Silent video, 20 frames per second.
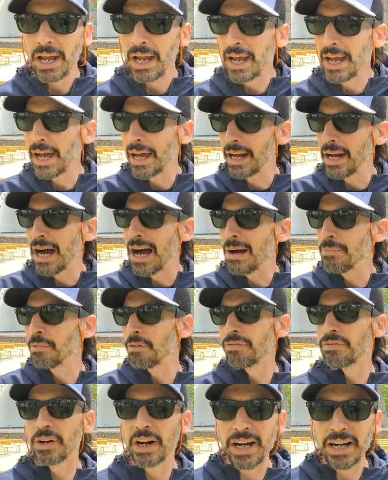and I'm
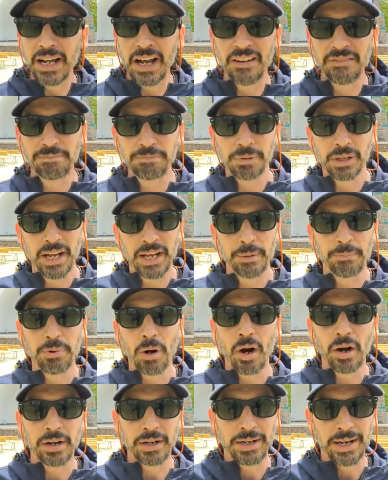afraid I've played a
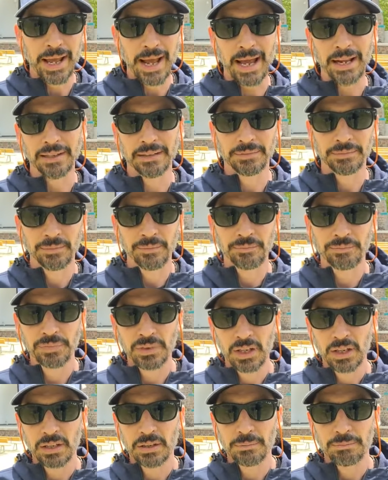part in that.
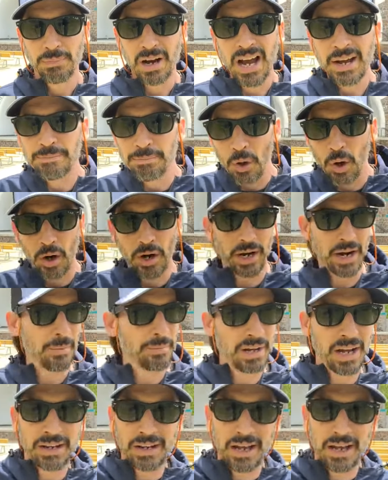My part. I'm